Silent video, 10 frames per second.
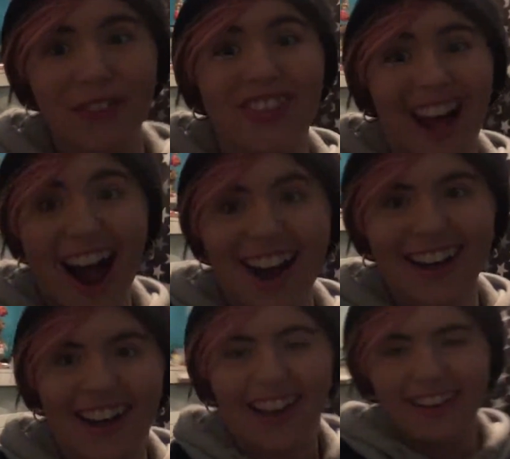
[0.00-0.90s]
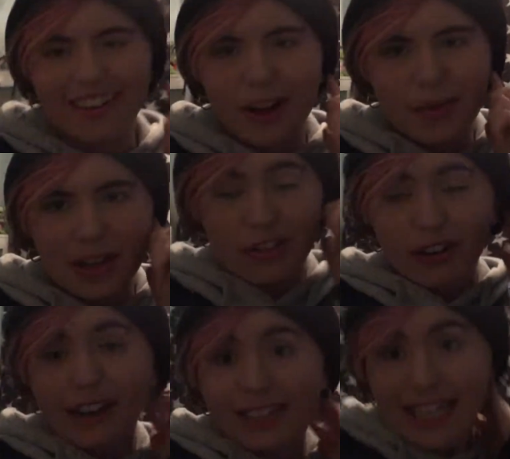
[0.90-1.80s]
have died here? You know what I mean? So,
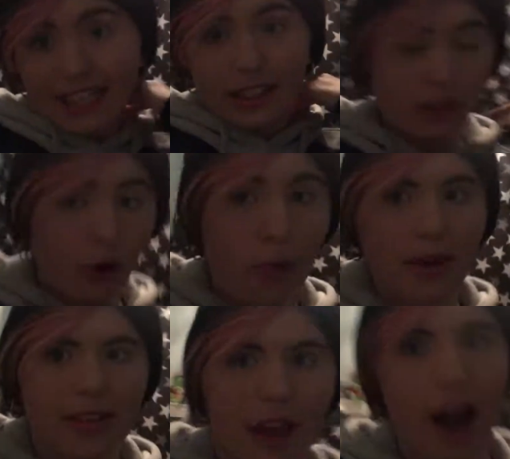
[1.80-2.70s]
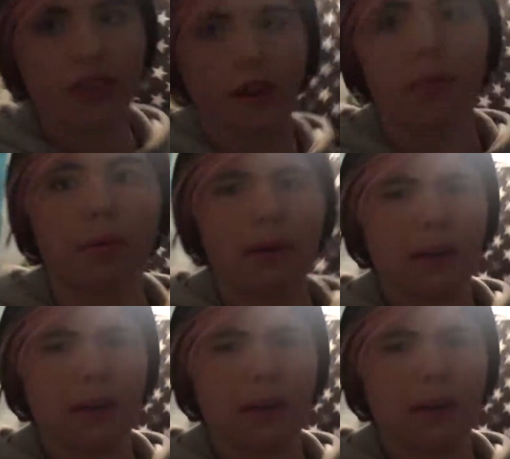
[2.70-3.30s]
like, legally nobody's died there, but